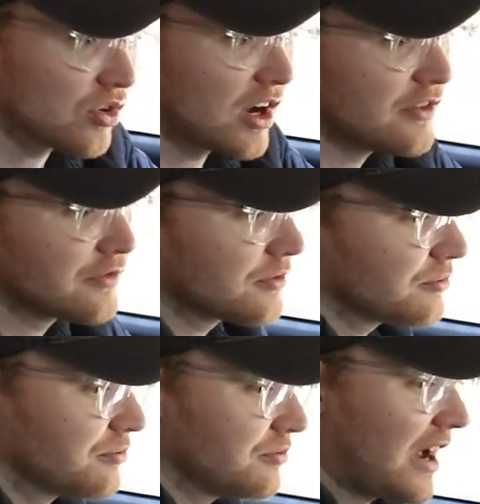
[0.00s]
drive
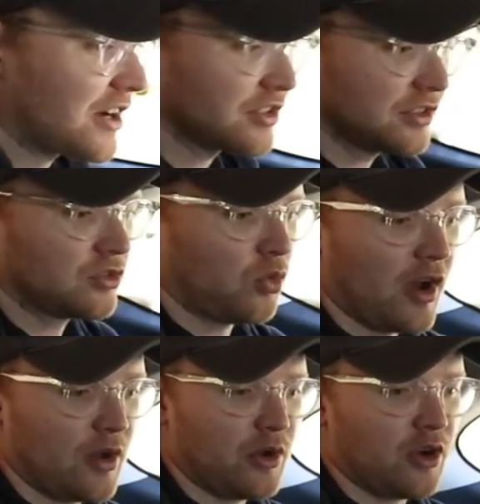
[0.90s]
actually
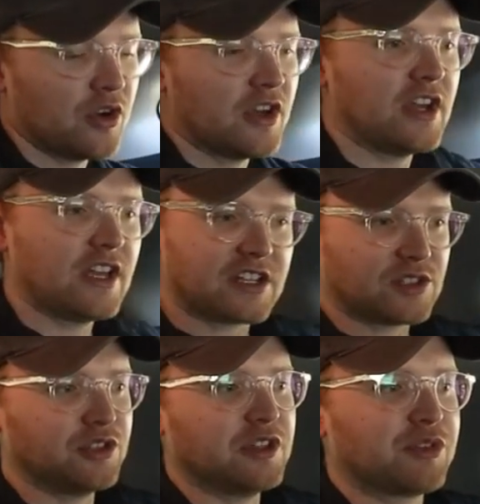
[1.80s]
quite well,
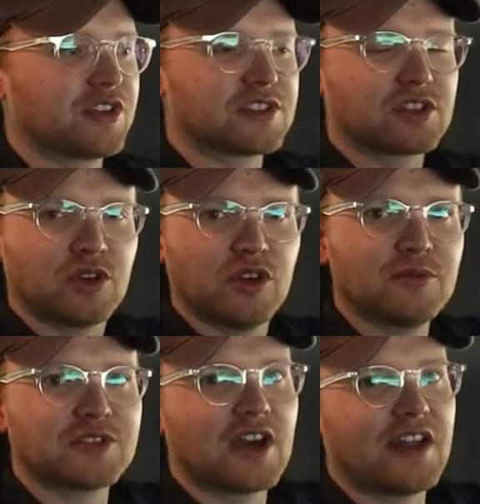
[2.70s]
including because the
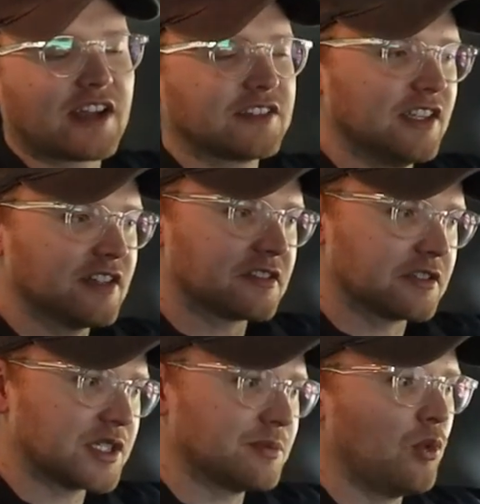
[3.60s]
curbside access, the
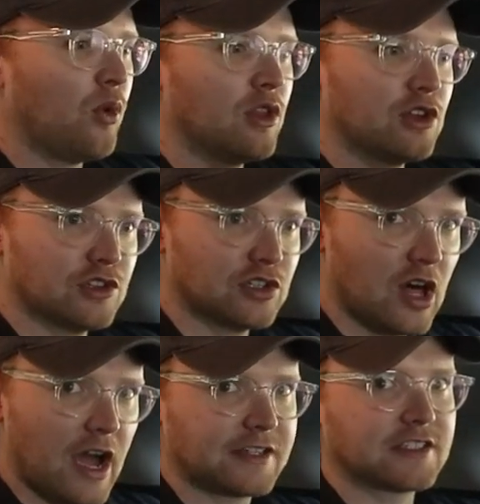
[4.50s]
smaller,
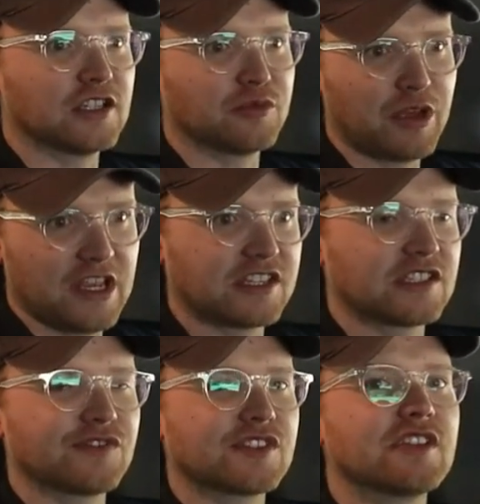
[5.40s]
lighter piece
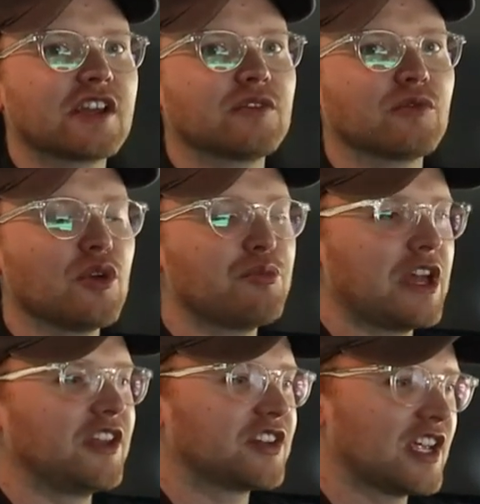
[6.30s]
of the second row
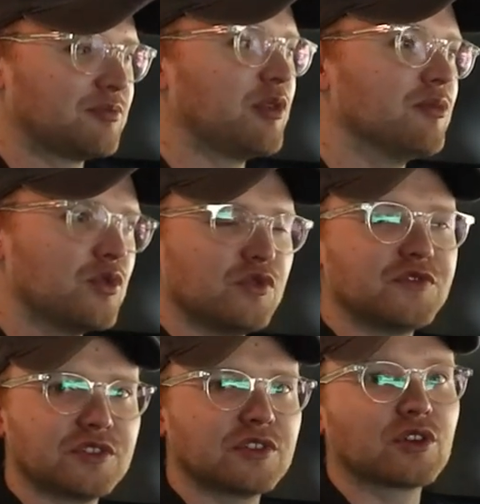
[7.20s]
bench, has been
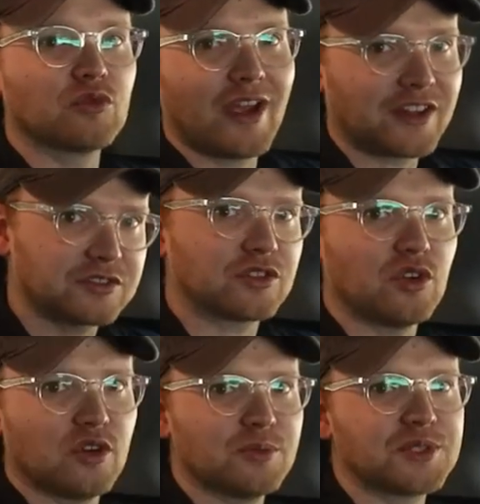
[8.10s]
moved to the correct
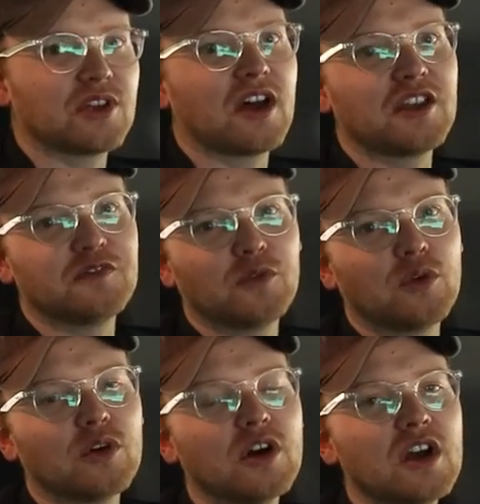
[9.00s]
curbside
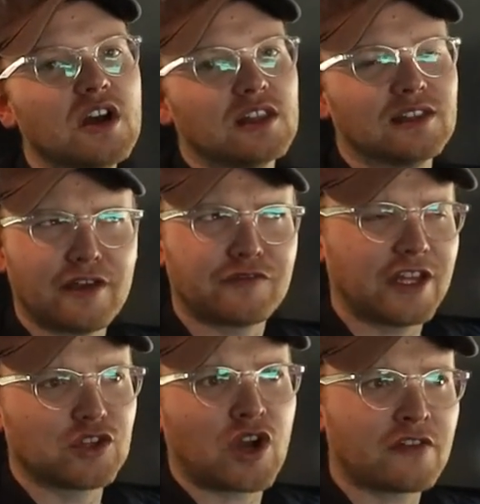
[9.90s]
for
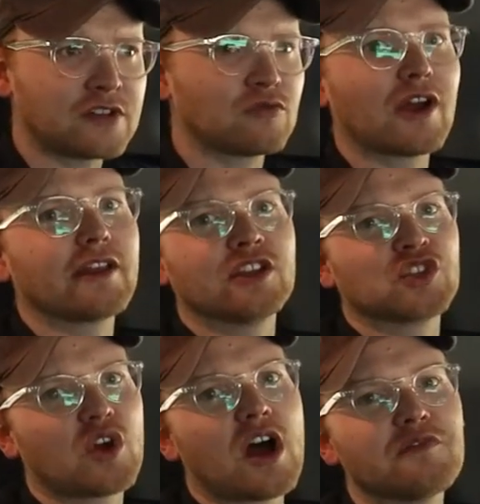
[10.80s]
left-hand traffic, right-hand
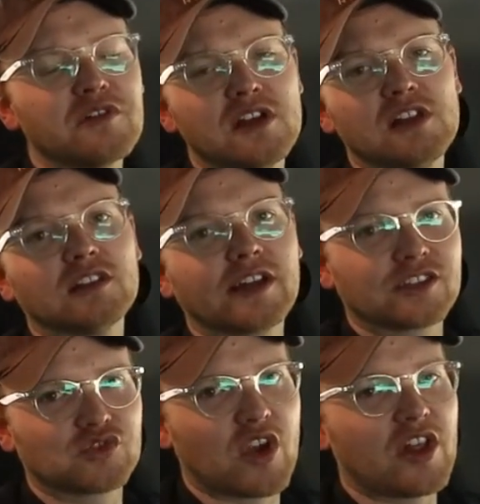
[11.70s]
drive, like
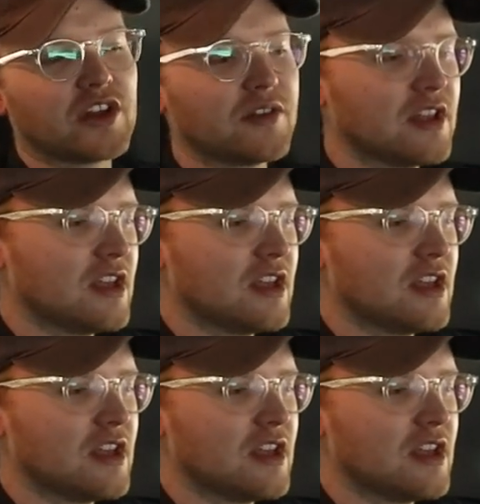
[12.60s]
Australia.